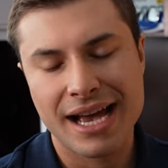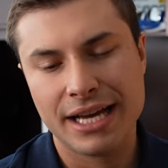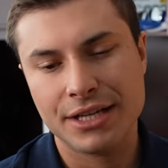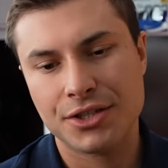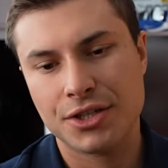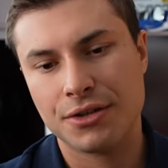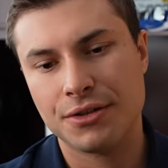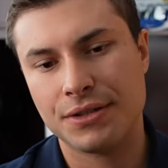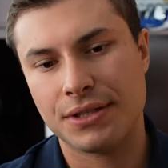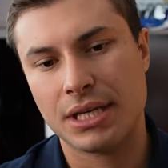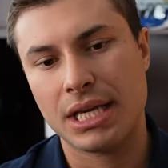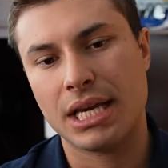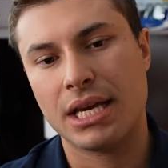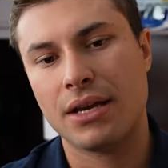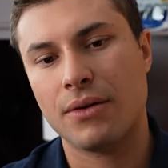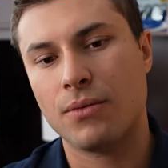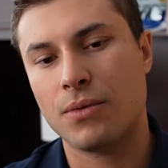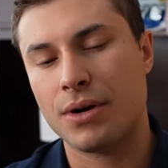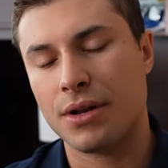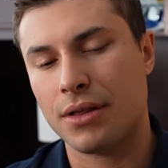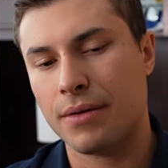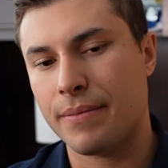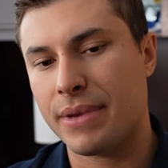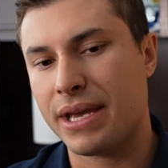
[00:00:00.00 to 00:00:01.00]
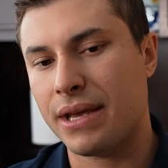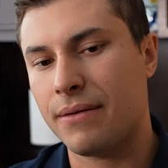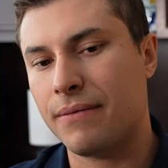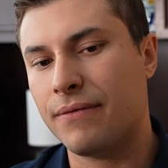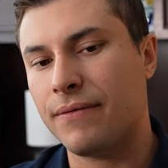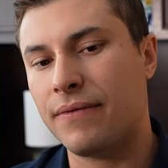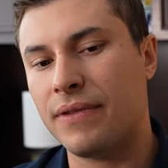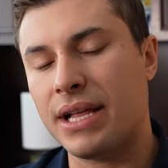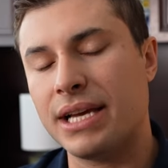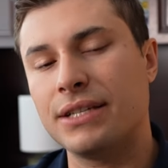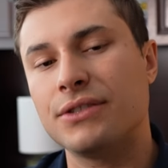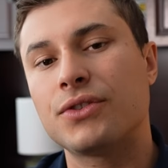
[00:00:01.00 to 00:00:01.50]
I chose one of the main
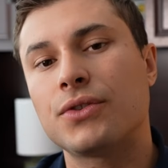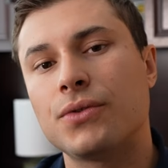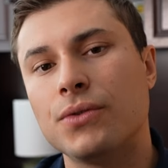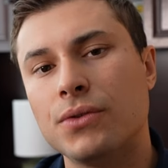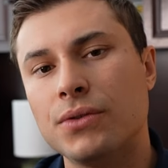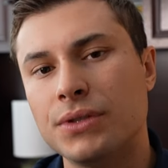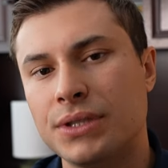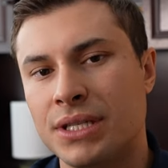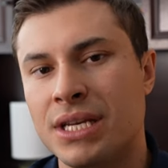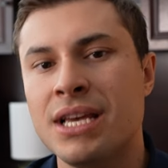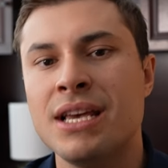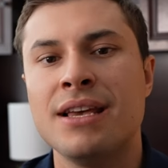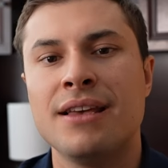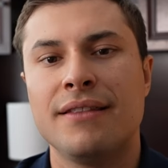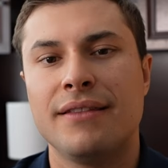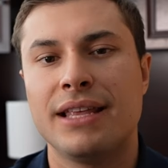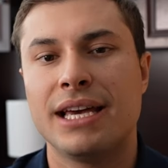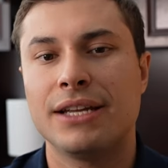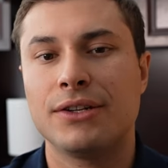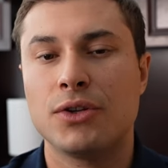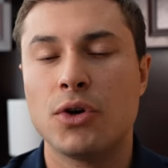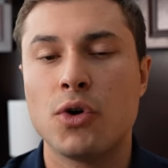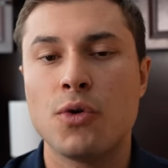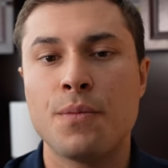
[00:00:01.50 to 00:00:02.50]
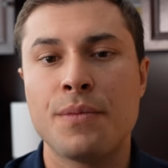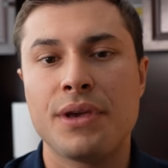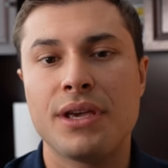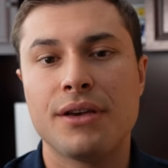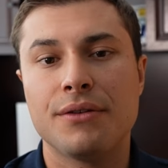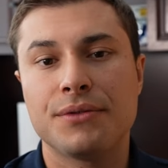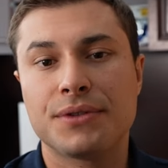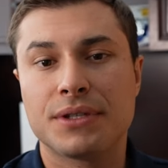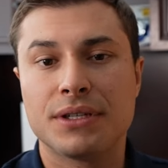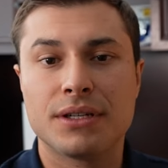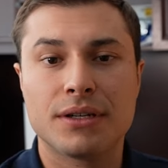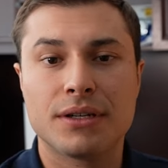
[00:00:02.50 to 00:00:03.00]
flight schools that told
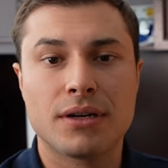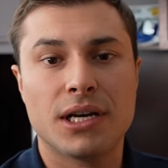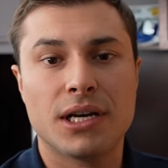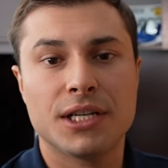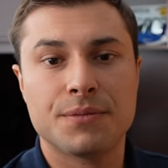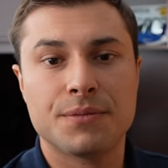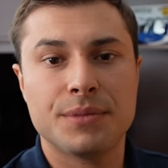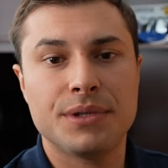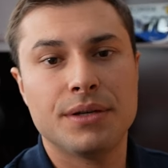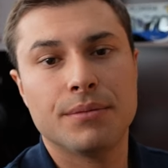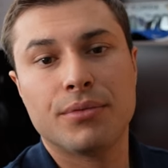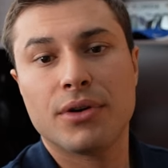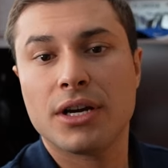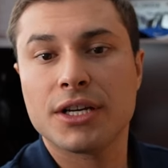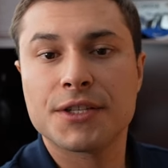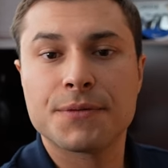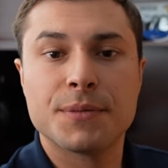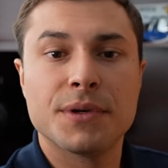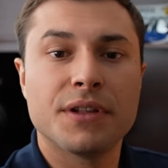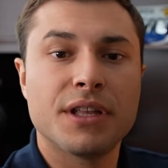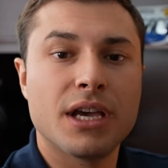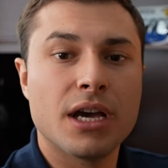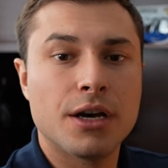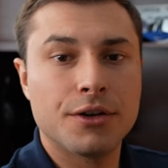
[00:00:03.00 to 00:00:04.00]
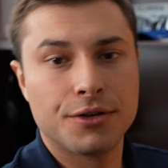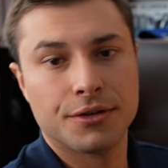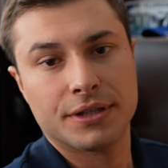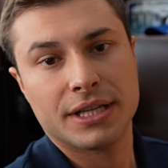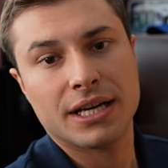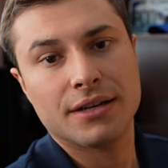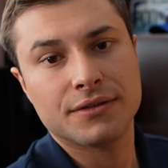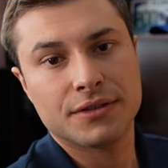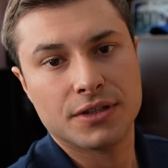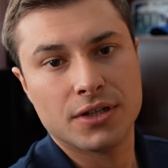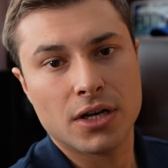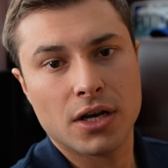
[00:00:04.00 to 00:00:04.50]
me it was gonna cost me approximately
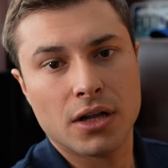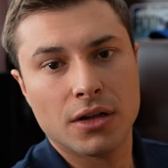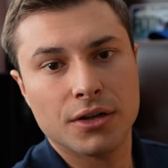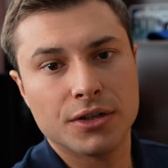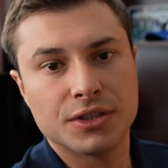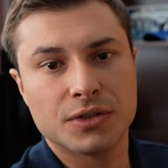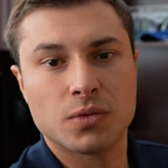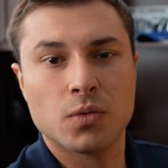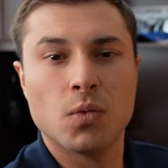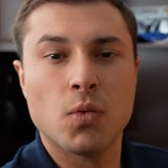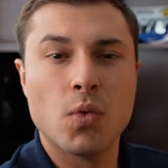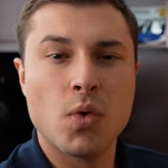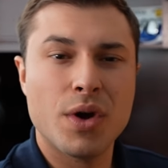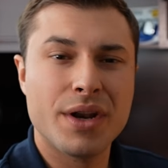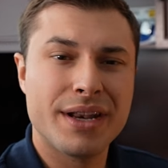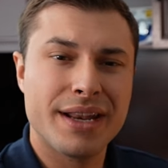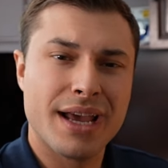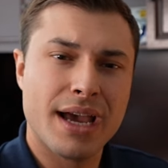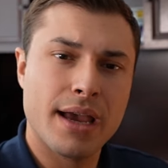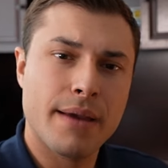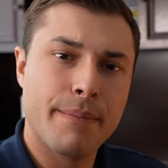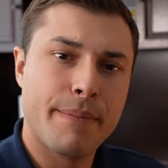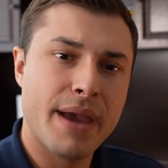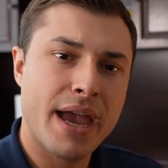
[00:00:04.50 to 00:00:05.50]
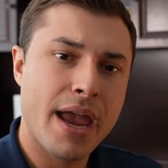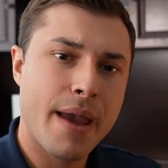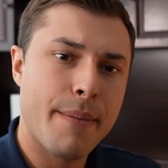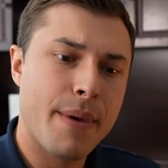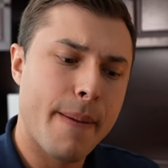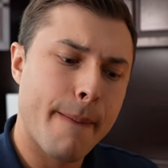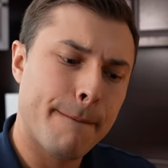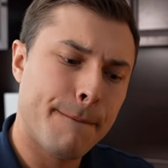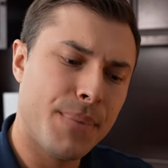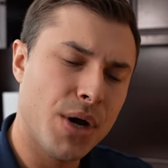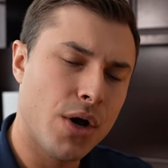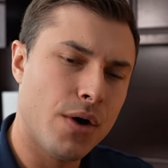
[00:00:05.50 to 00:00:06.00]
$100,000, one-time
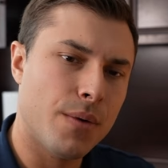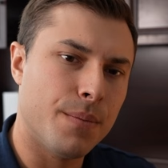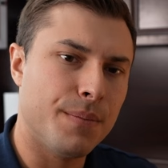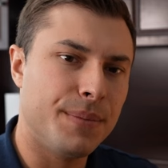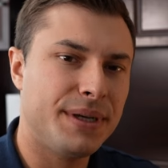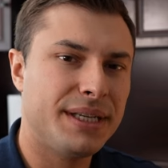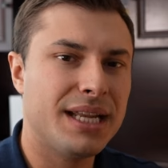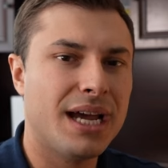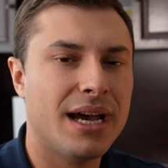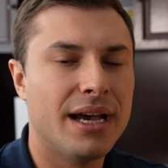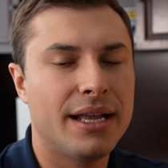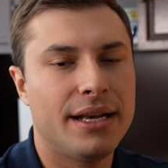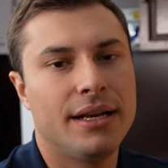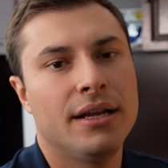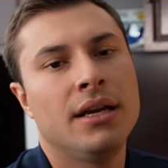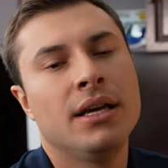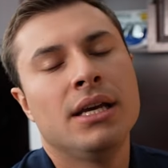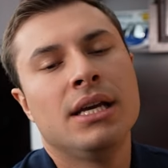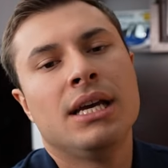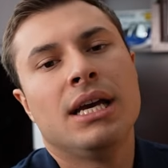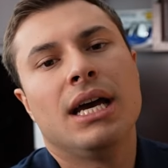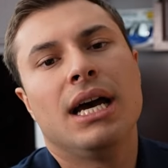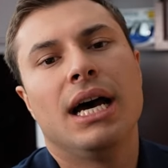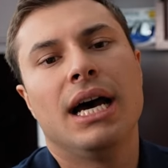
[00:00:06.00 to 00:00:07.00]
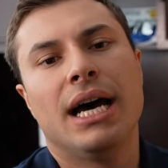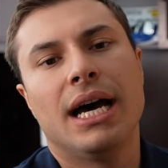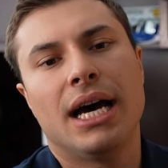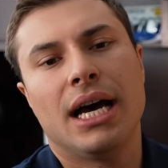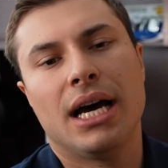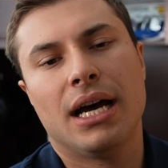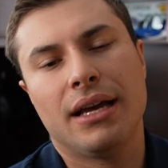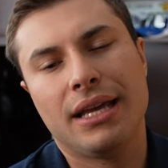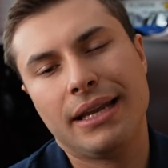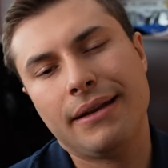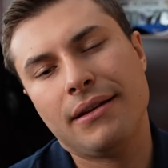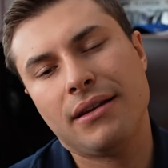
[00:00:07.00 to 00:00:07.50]
payment, boom, done.
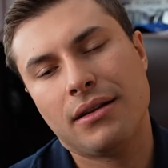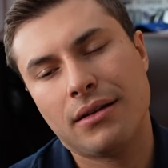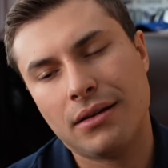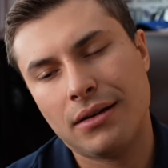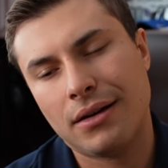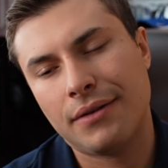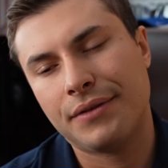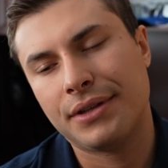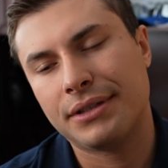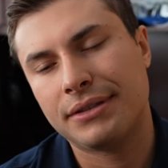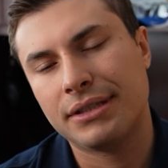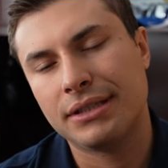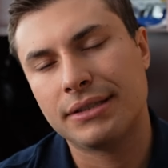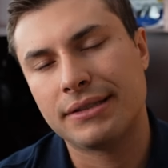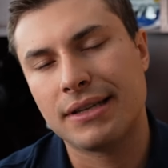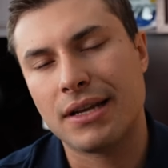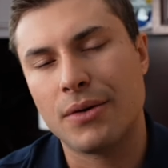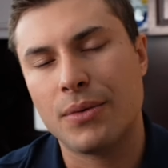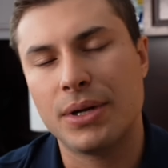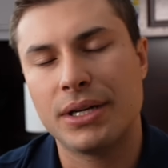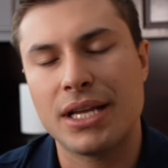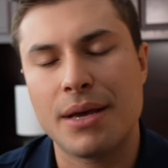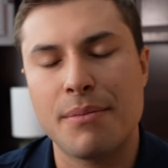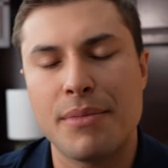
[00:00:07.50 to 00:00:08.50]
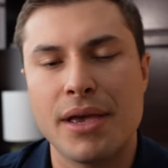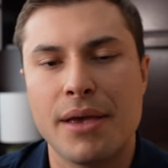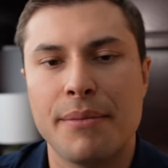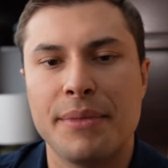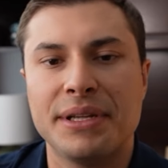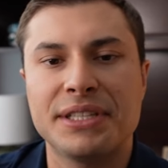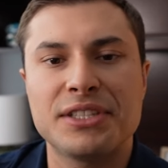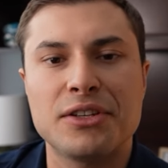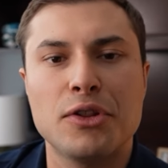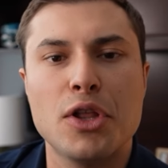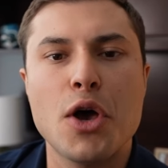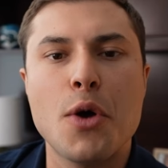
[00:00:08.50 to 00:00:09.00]
And obviously it's not a one-time payment,
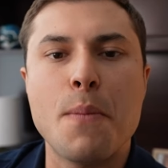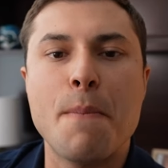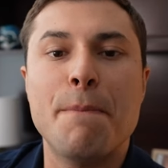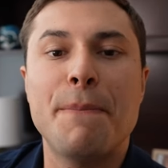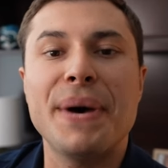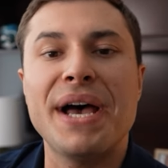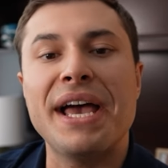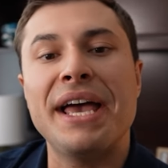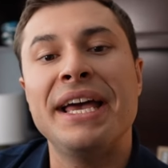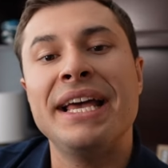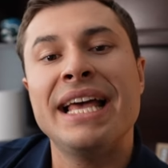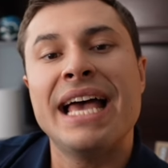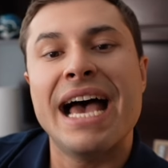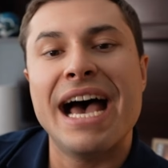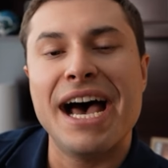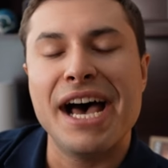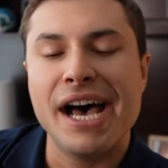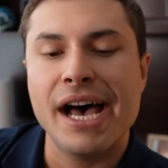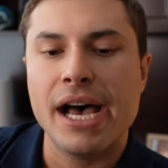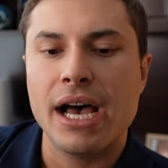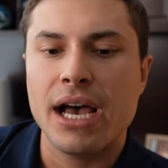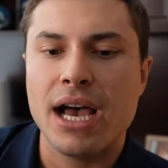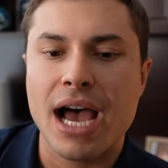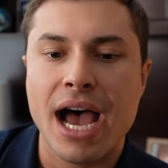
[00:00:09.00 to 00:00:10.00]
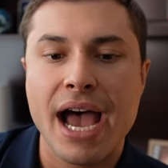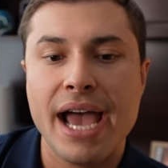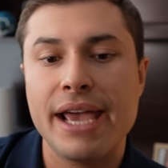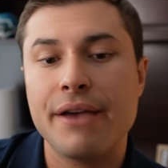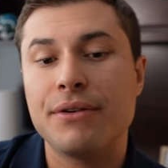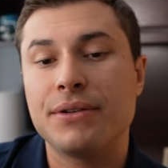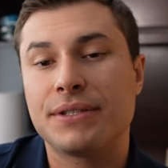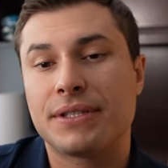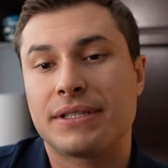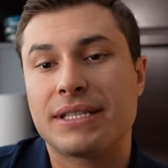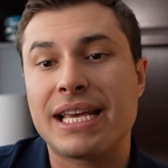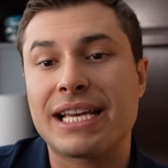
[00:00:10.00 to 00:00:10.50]
it's a loan, but I
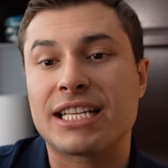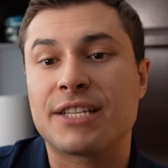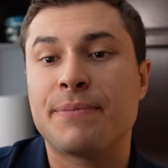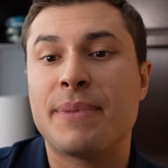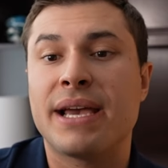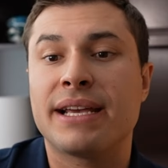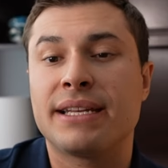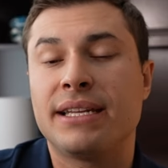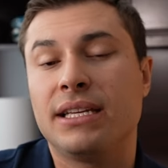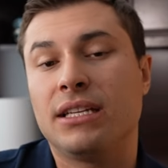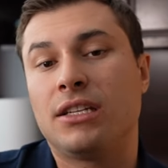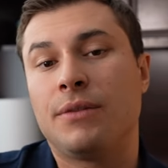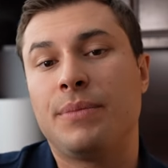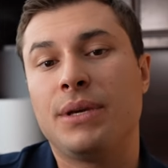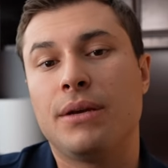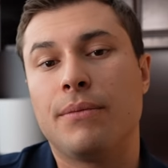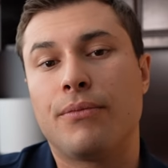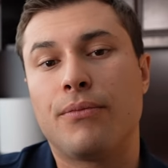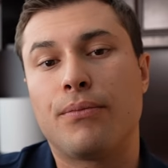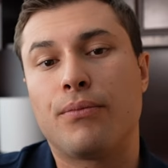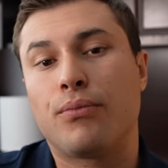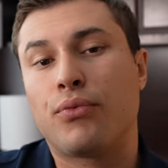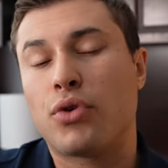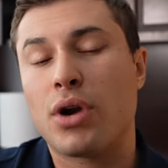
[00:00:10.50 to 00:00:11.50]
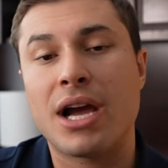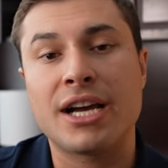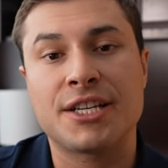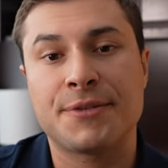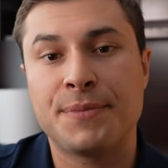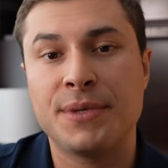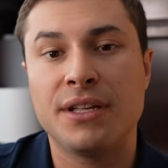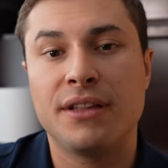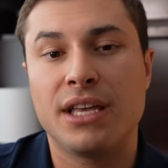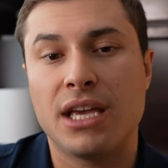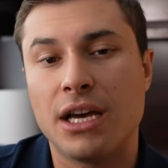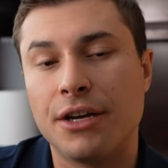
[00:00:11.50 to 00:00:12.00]
was expecting it to be
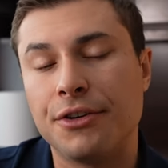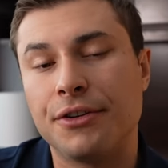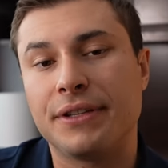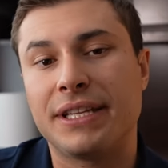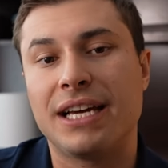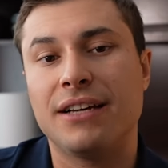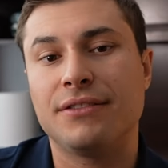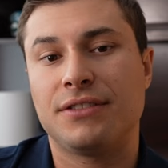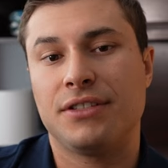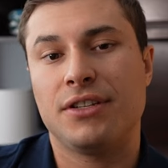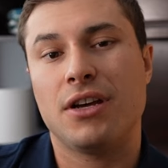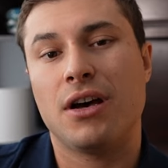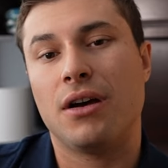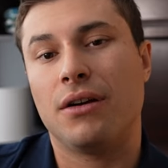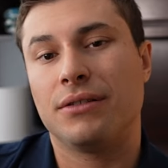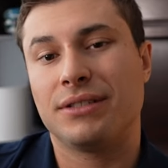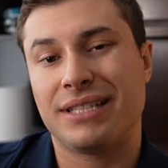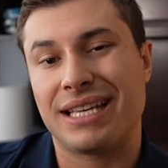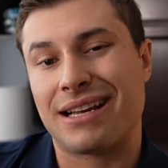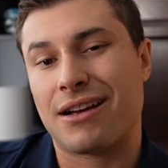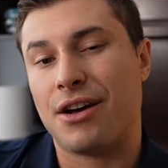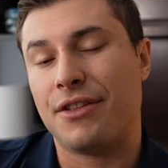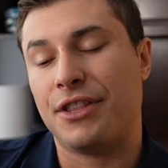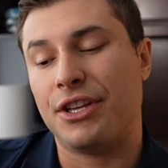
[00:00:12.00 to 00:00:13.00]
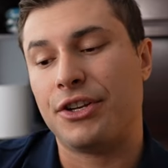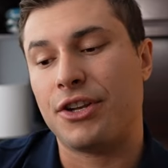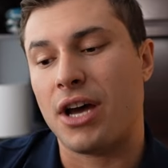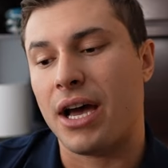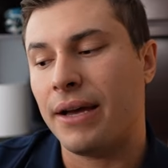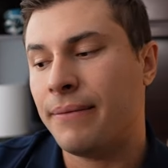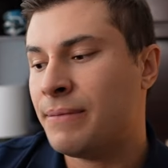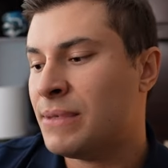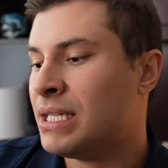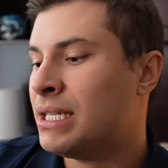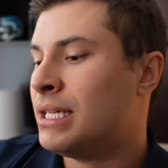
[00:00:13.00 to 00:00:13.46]
approximately $100,000 like on the dot.